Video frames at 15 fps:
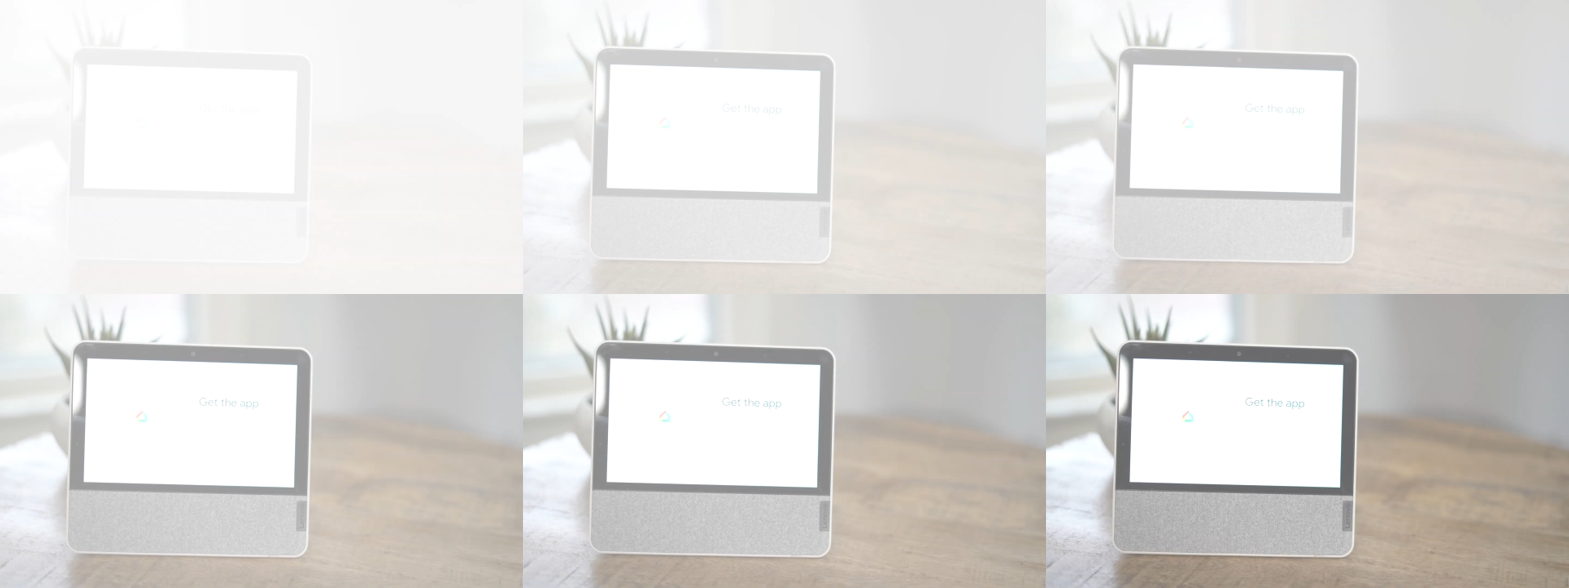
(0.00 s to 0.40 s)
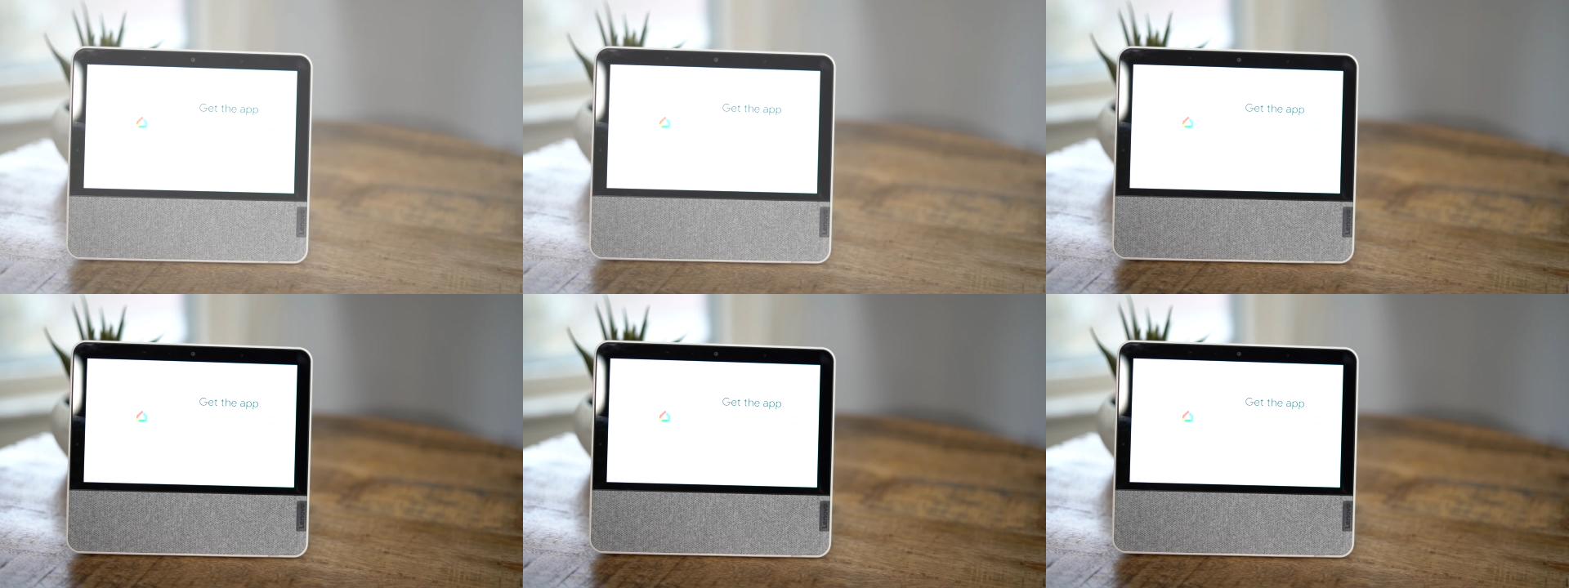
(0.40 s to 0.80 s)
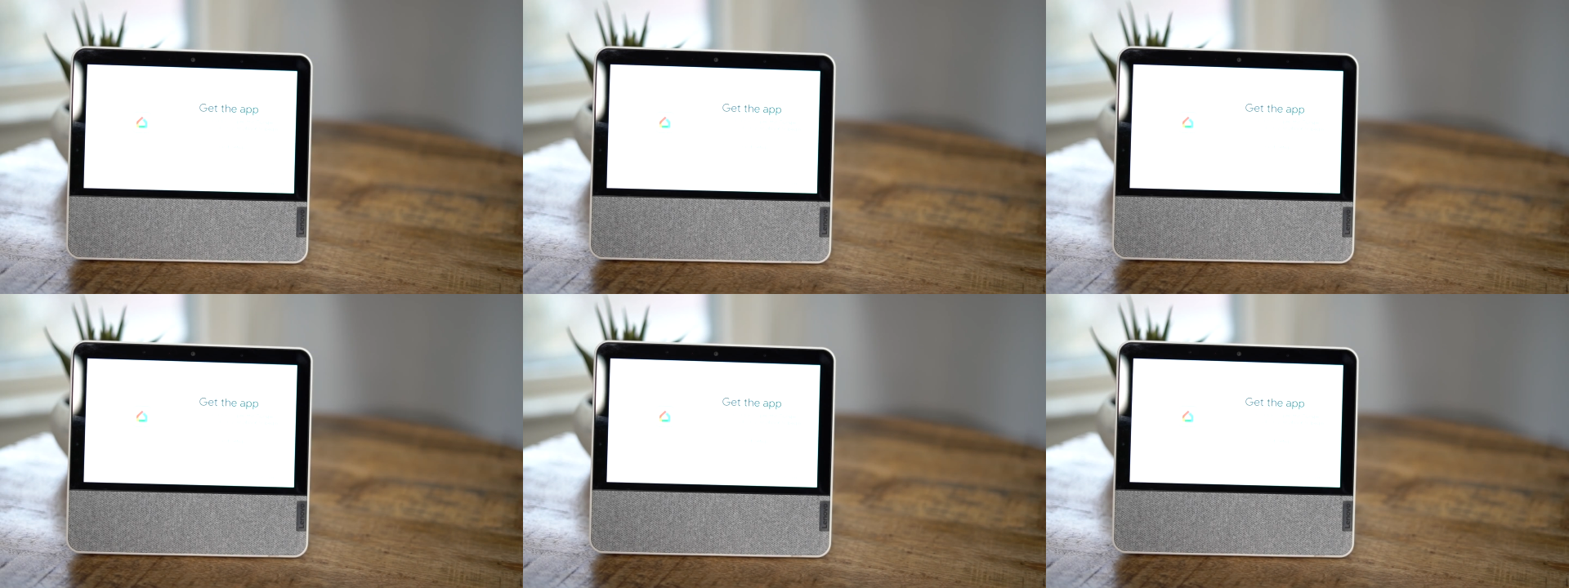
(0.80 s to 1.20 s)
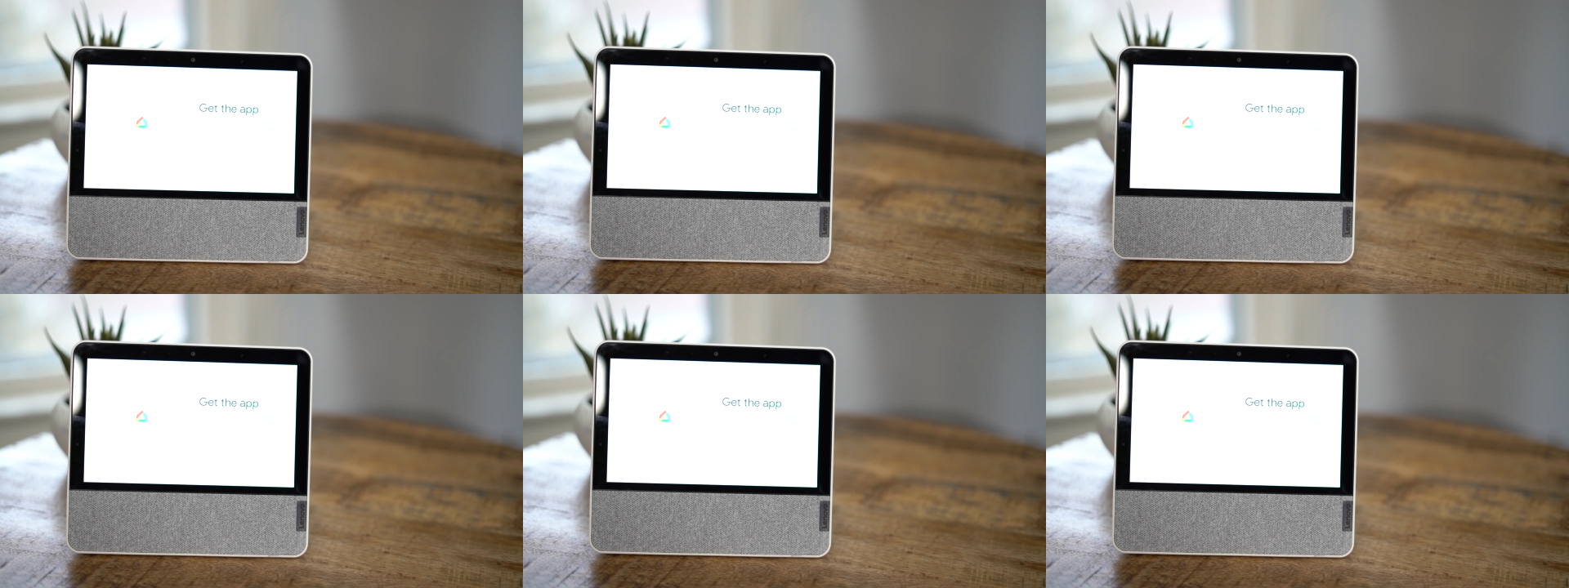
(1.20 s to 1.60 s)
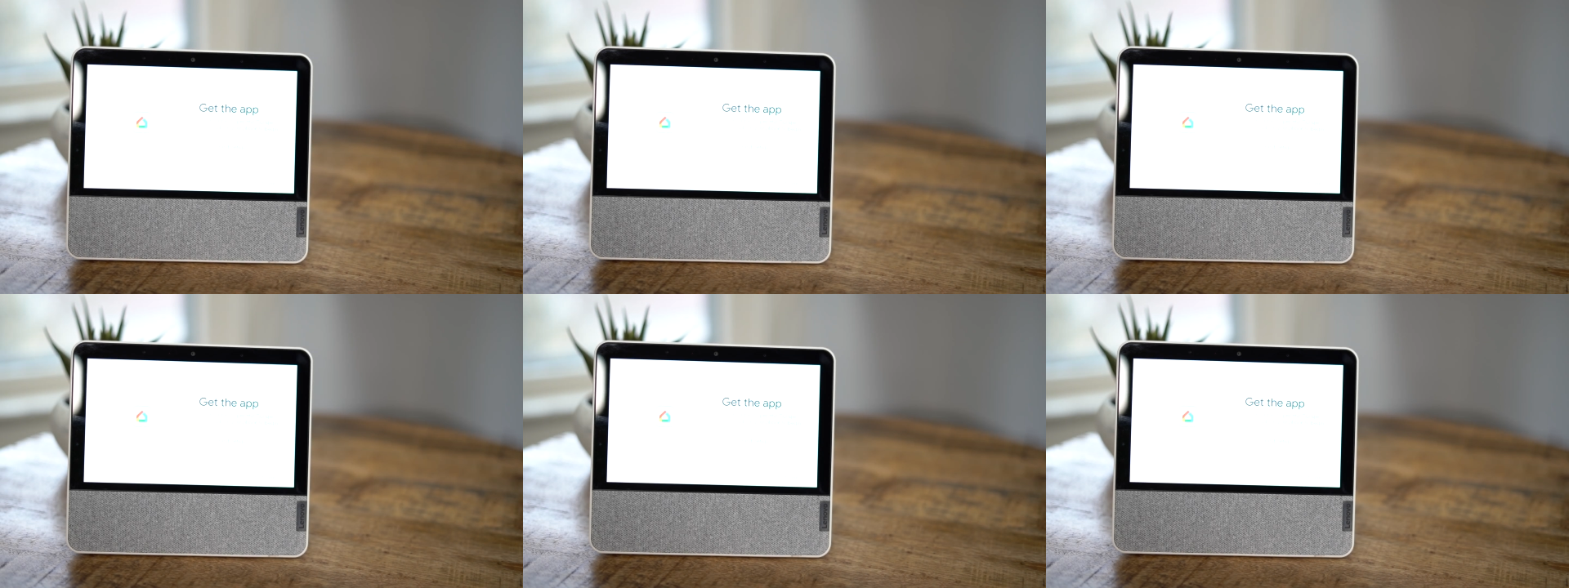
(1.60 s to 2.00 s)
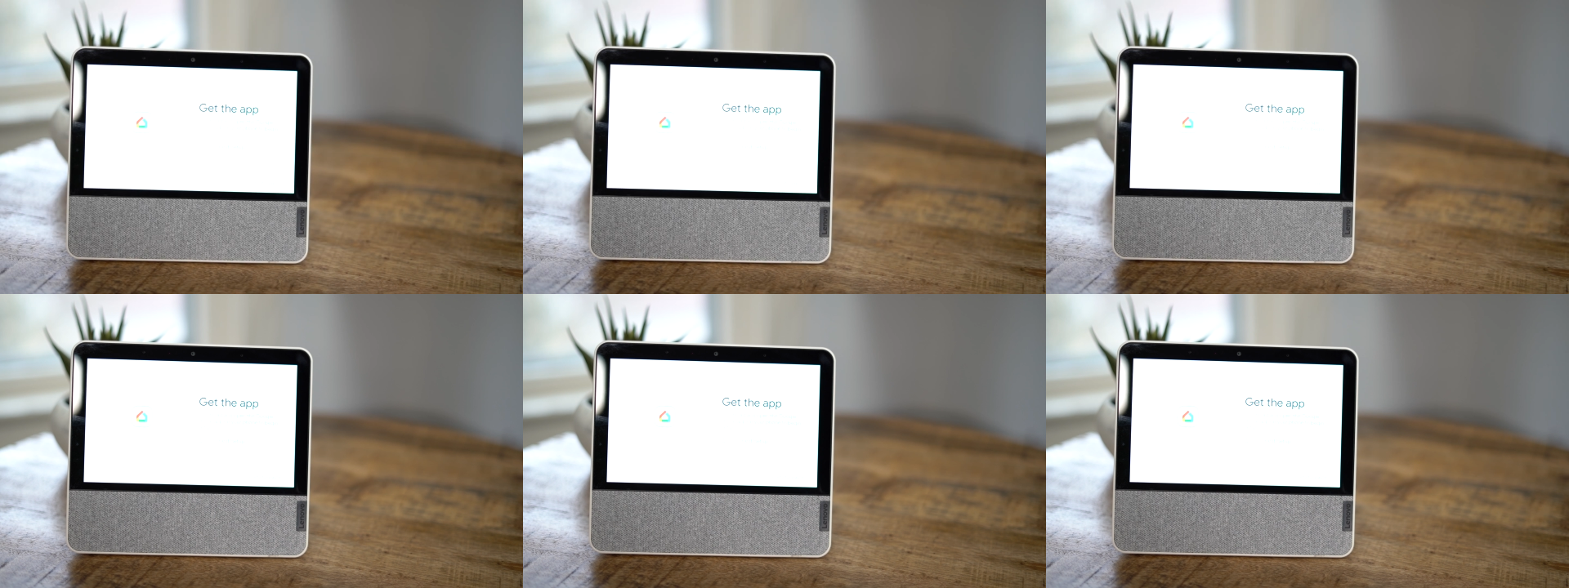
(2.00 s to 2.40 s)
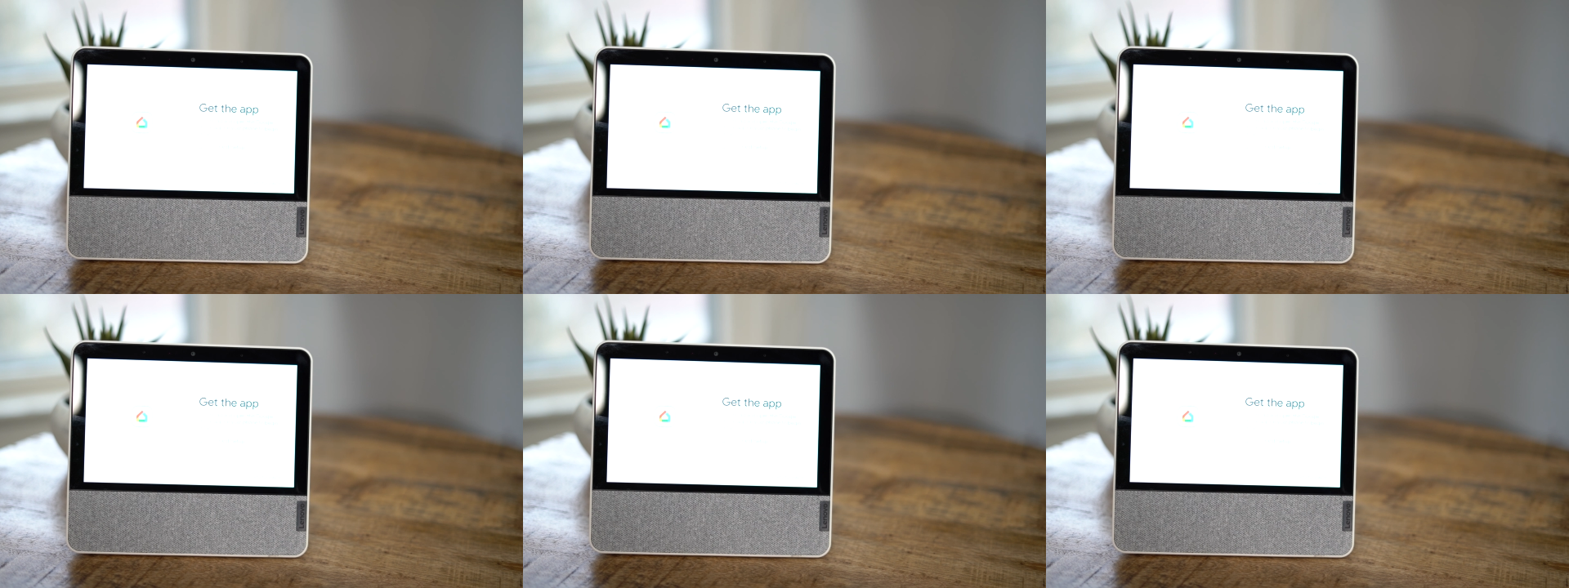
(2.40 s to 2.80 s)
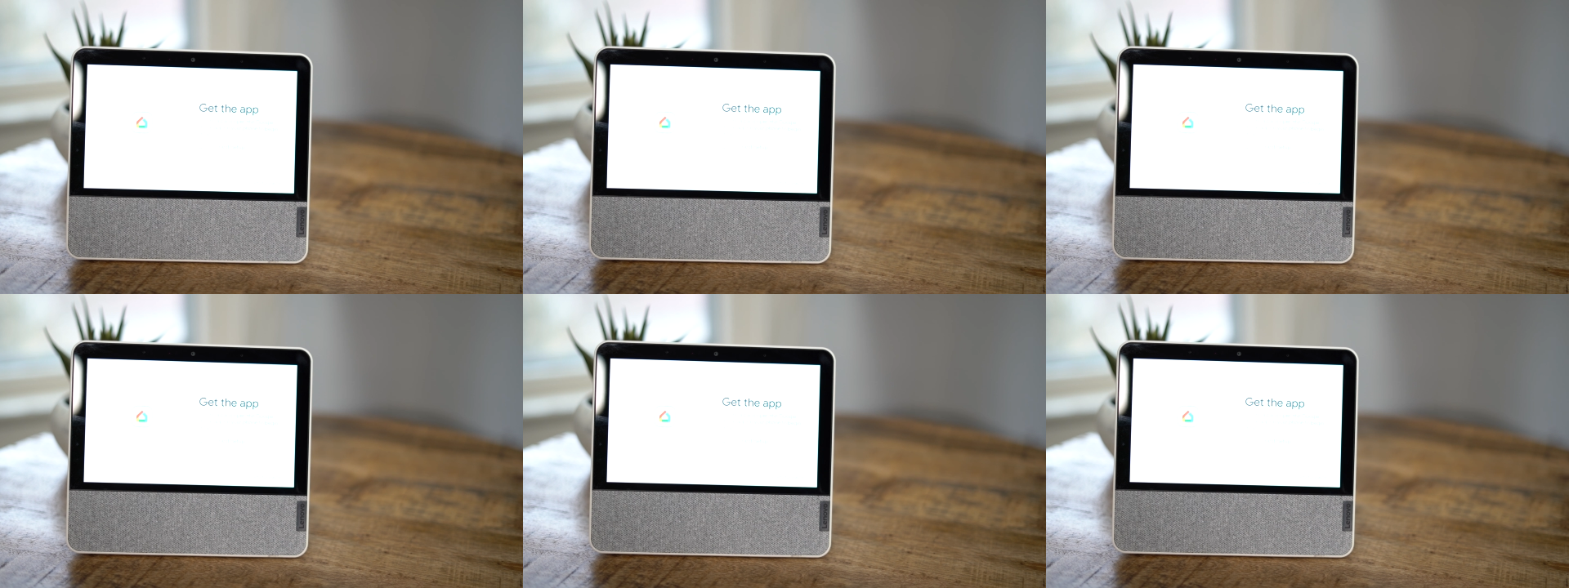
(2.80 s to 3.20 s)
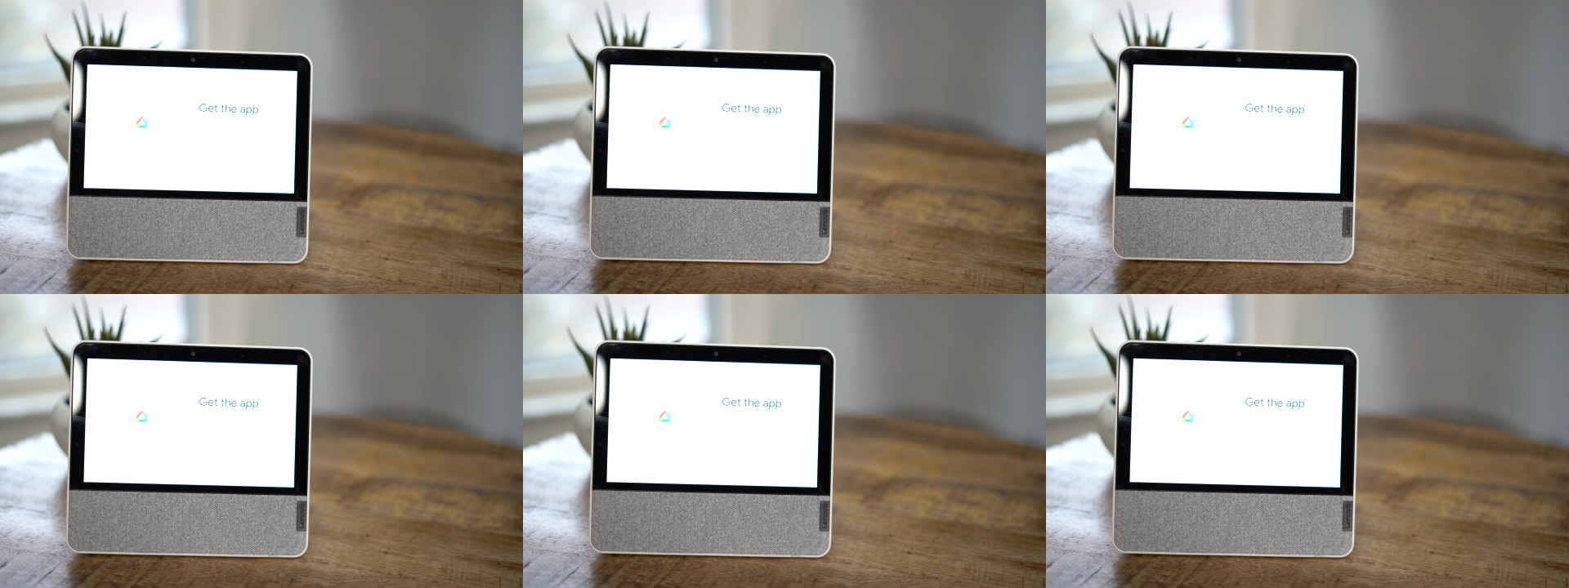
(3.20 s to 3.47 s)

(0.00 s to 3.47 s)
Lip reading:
[unreadable: no face in view]